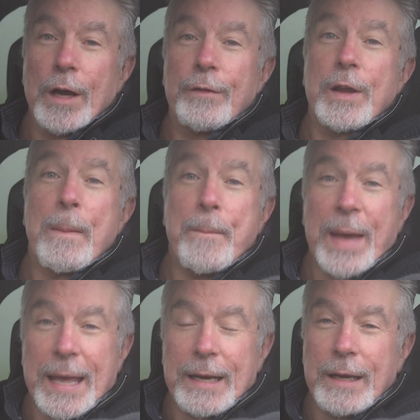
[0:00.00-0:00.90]
of
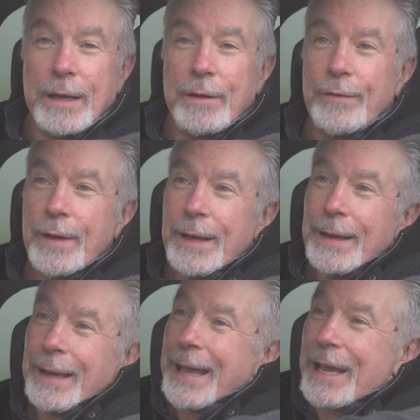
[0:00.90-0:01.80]
competitive
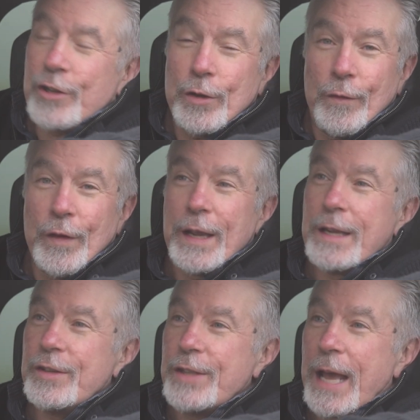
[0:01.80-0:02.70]

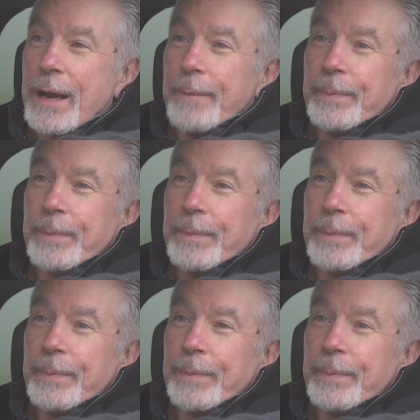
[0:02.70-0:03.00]
SUVs that